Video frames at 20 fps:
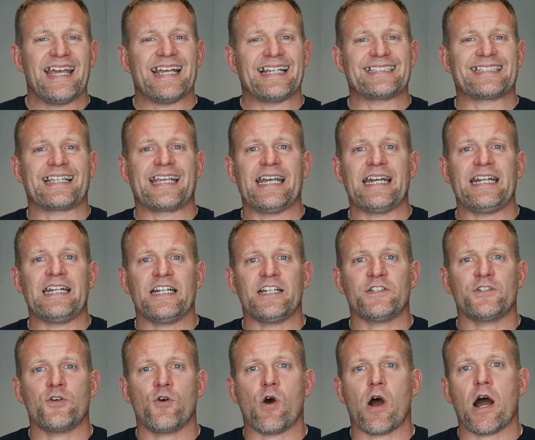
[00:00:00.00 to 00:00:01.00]
is getting
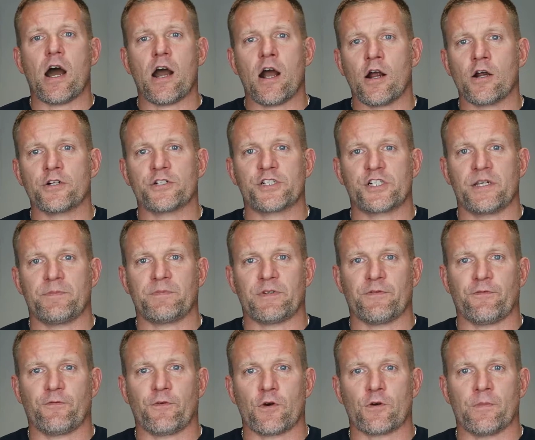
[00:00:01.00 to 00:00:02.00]
into a hardship
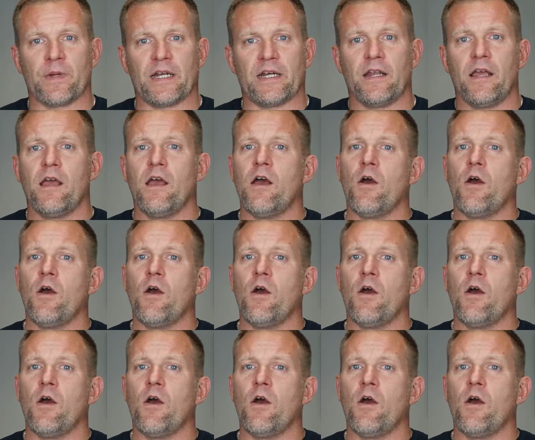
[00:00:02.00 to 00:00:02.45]
deferment.